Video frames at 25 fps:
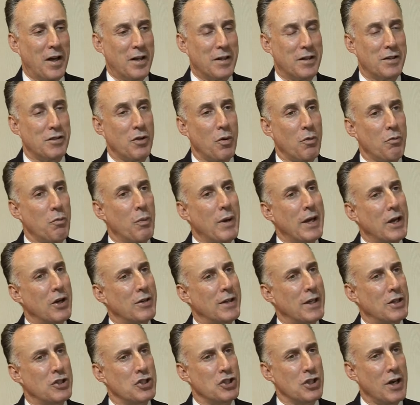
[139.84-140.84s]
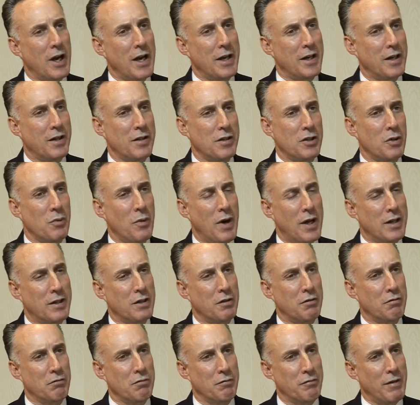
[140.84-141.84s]
so weird that China doesn't want
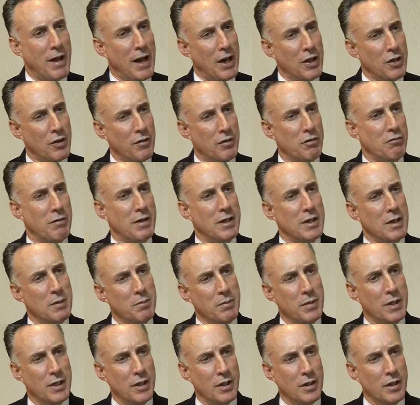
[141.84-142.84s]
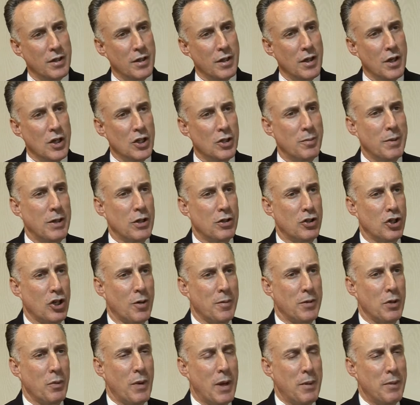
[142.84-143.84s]
the value of the renminbi to be
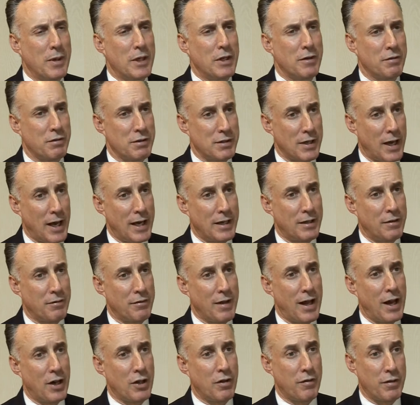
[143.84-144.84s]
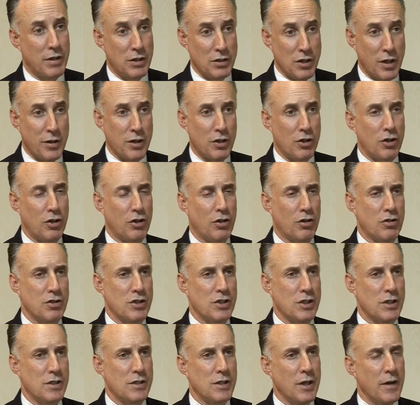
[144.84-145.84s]
determined the way we decide the value of these other
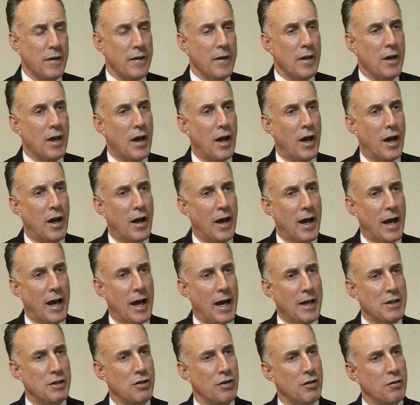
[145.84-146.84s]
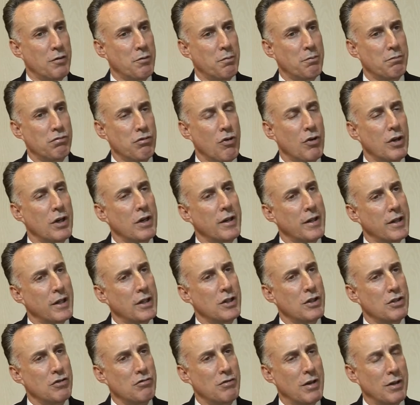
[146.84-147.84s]
currencies. I sort of broke into the
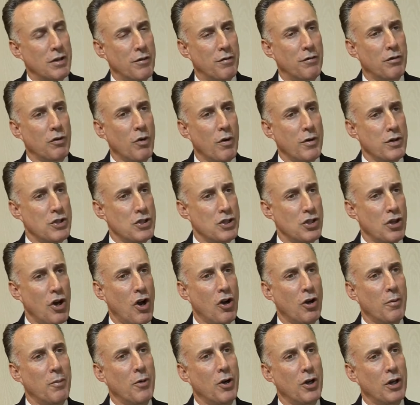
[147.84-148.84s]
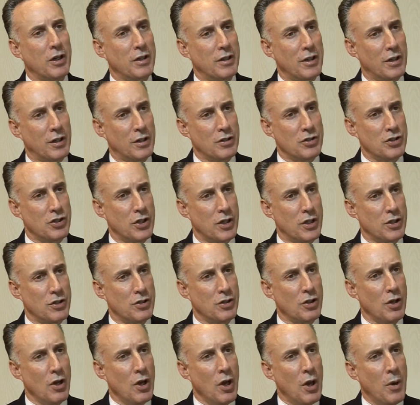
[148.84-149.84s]
industry on the floor of the Chicago Mercantile
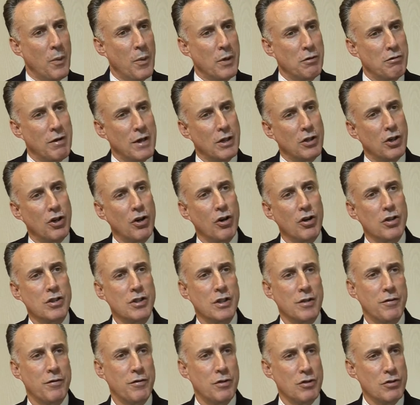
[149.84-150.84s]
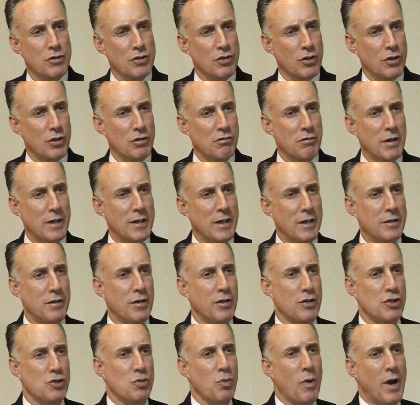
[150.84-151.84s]
Exchange. We trade currency futures right next
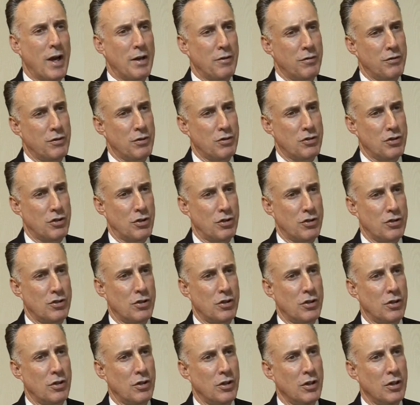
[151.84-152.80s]
to swine futures.